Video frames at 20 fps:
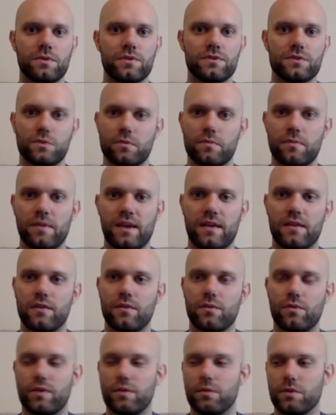So
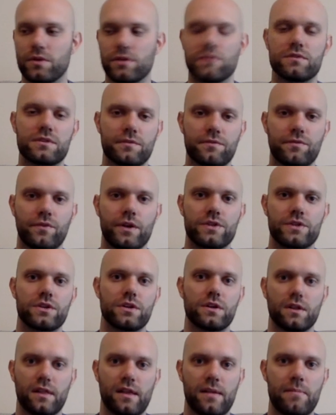we reduce the
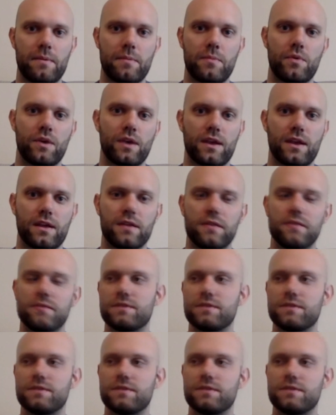friction and let people get in.